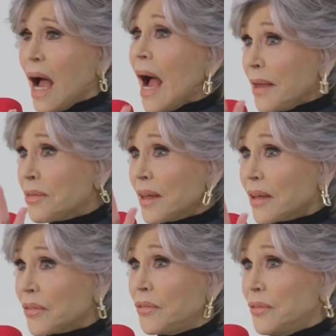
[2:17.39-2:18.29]
I think
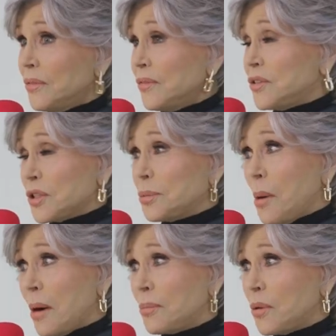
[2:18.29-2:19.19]
since
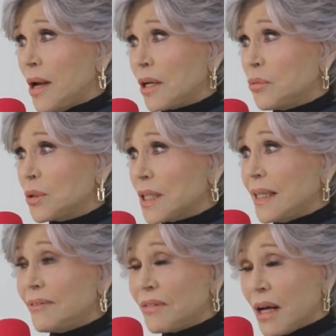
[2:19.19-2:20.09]
Barbarella was an
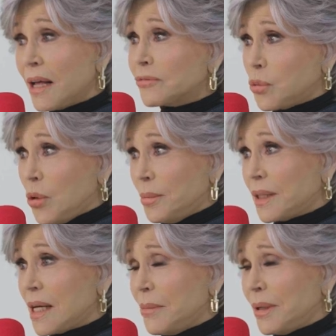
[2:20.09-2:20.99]
evolved
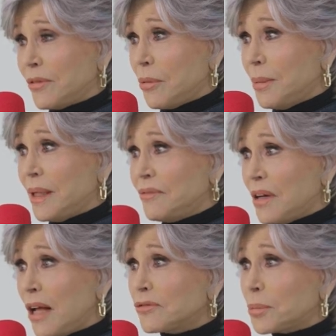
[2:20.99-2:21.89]
woman coming from an
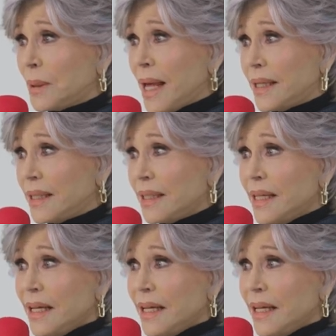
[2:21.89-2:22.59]
evolved planet,